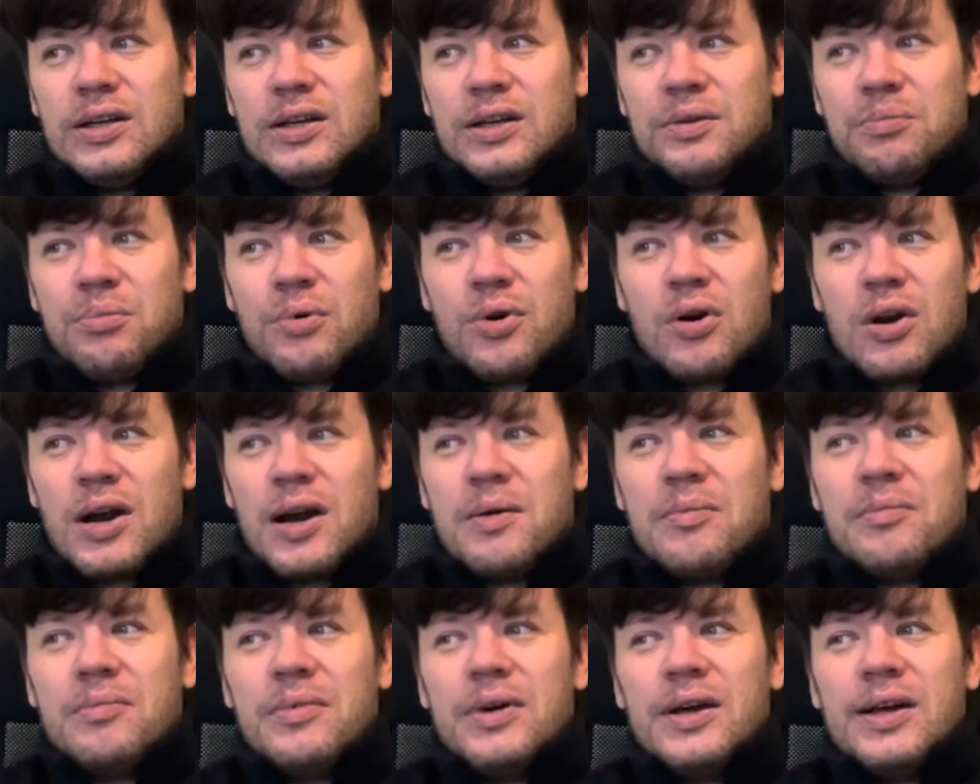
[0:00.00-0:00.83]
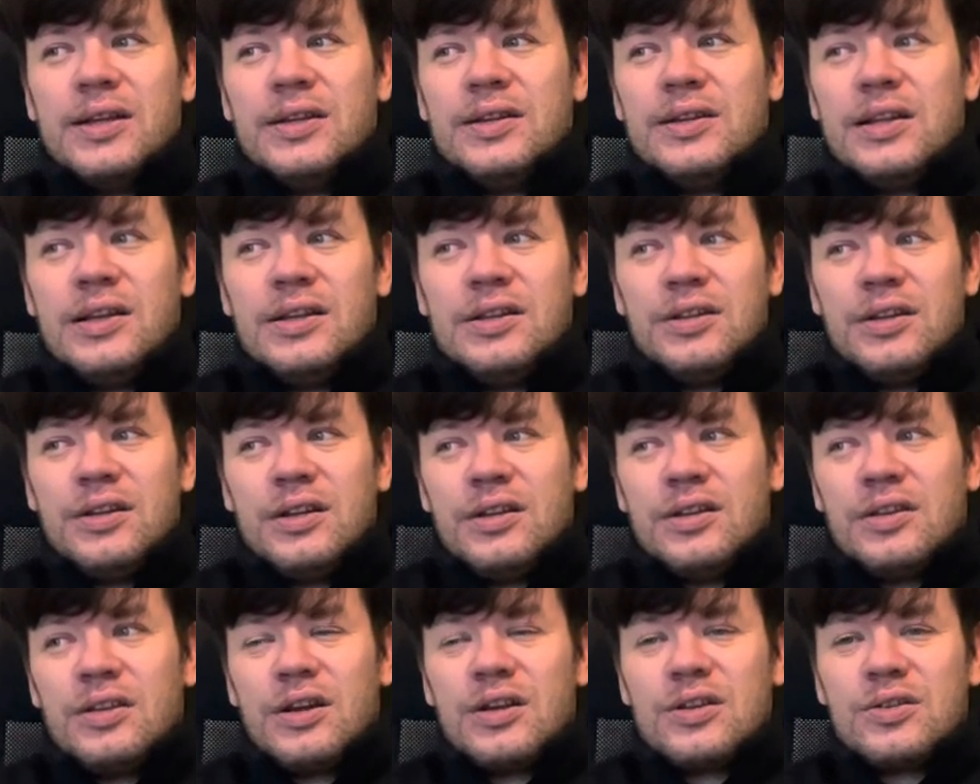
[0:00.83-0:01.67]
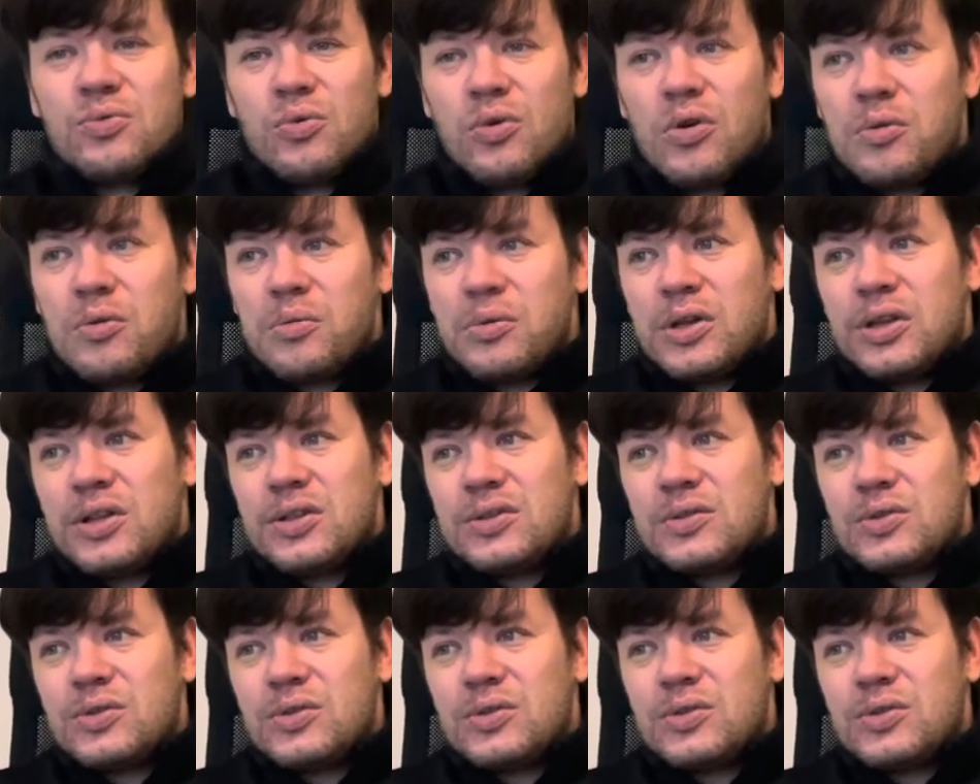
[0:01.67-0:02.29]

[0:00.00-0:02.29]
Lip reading: program and then transform it.